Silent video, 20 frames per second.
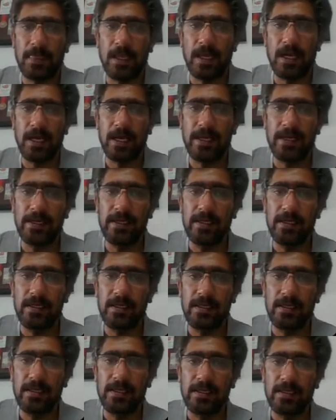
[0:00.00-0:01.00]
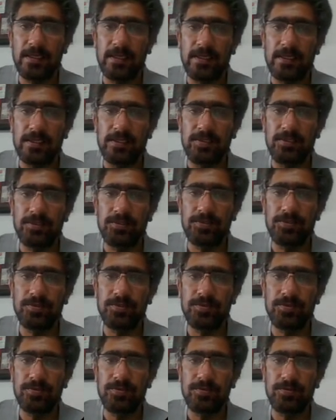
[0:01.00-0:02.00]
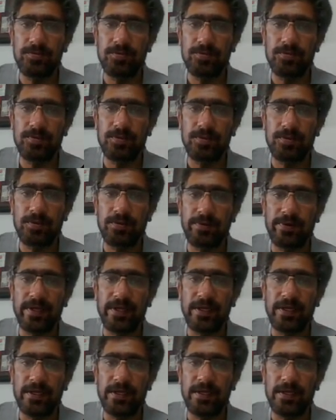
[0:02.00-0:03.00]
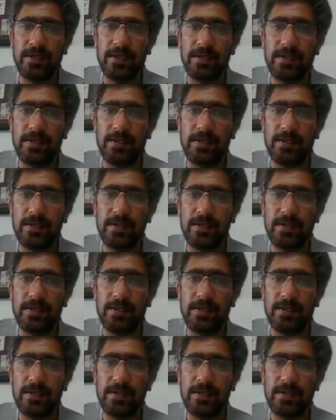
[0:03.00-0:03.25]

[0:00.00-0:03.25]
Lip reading: 9. 2, 3,